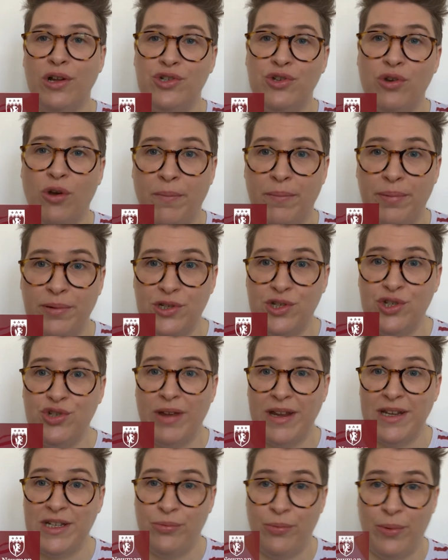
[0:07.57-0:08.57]
a job
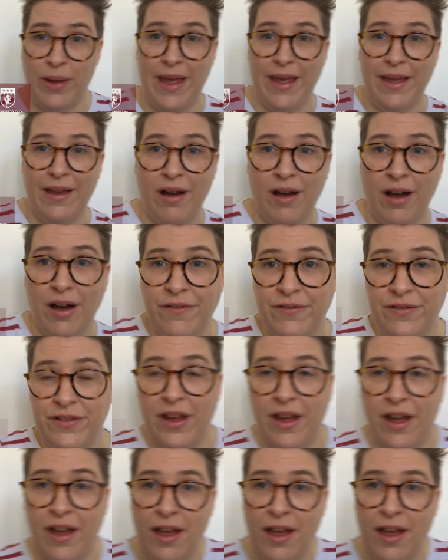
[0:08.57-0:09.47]
straight away after